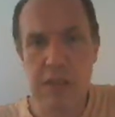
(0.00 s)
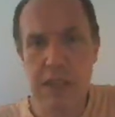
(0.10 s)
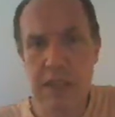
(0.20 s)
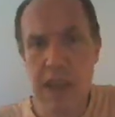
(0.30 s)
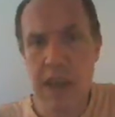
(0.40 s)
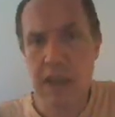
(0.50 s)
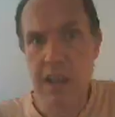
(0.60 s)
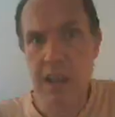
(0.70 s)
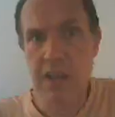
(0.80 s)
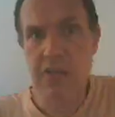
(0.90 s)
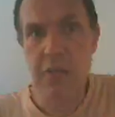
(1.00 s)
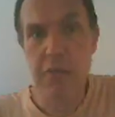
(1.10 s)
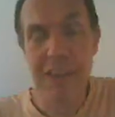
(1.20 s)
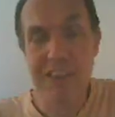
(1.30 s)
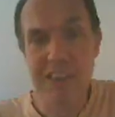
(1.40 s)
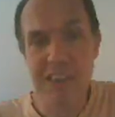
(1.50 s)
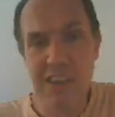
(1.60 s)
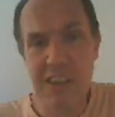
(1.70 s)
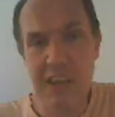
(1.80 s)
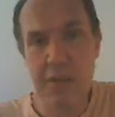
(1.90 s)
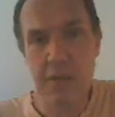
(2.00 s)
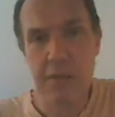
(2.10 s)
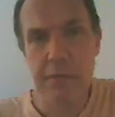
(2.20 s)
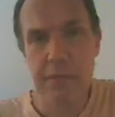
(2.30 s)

the Archangel Ratziel.